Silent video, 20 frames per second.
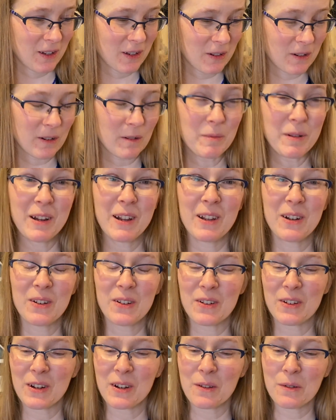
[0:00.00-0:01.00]
so many
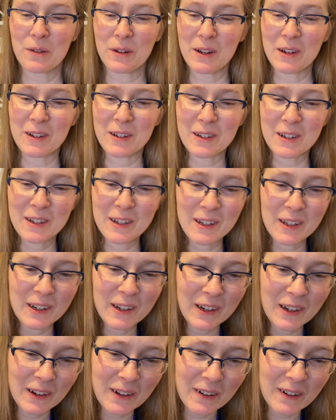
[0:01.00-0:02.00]
interesting goodies
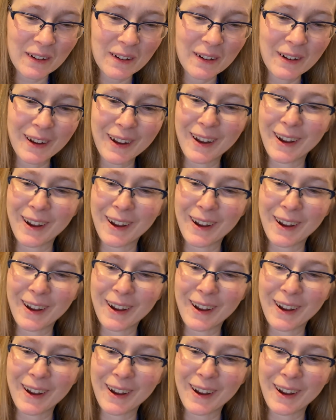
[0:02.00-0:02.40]
in here.